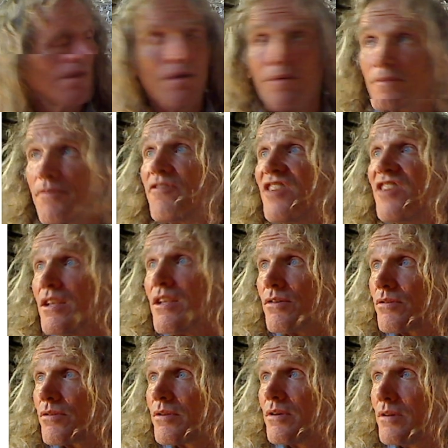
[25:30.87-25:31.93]

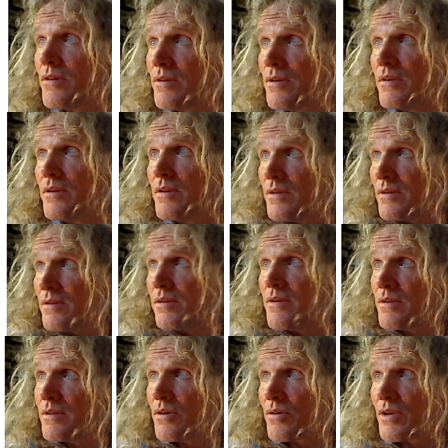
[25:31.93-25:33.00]
field,
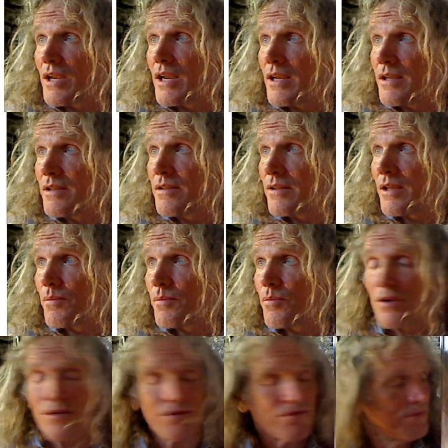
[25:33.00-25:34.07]
okay, that
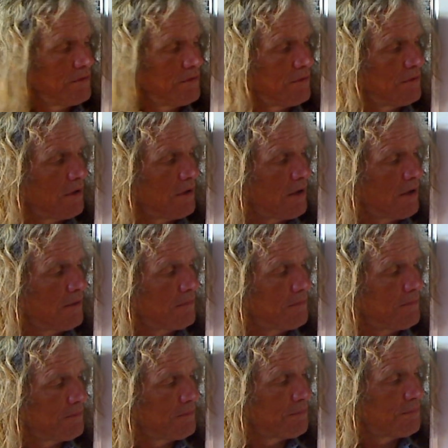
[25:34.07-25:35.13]
was
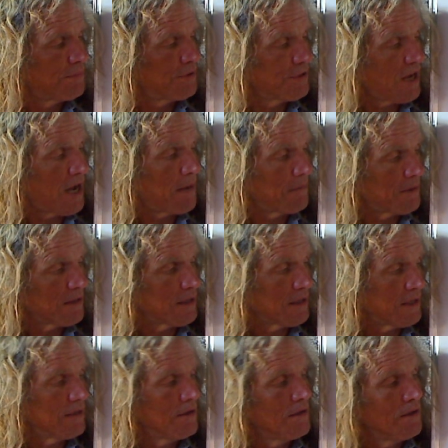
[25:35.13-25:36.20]

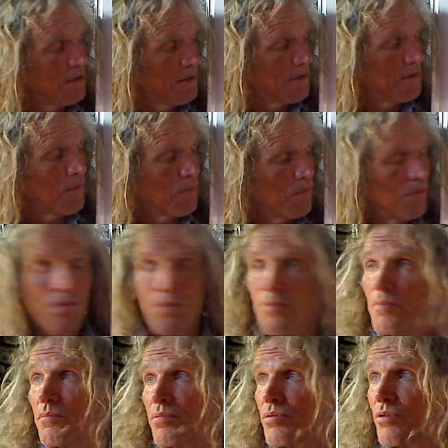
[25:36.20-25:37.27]
predominantly
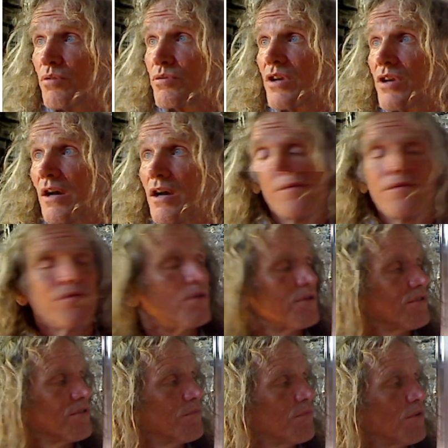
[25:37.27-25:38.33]
proton
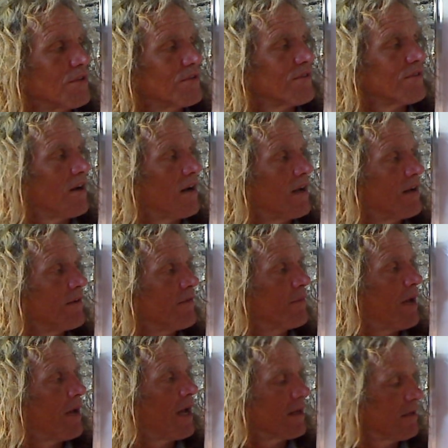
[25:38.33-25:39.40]
force at one side of the
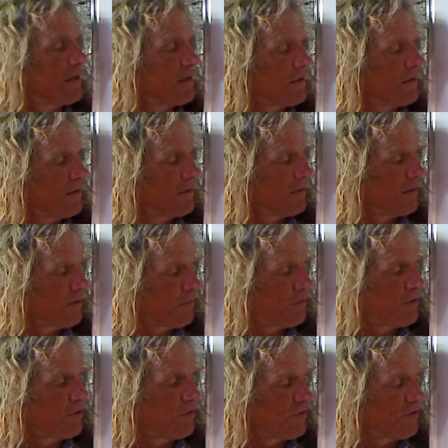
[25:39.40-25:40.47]
magnet is
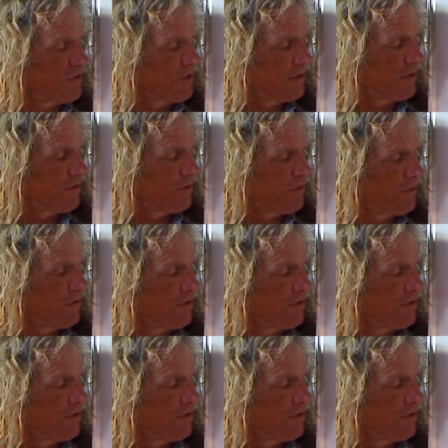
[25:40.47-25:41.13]
producing, you know, the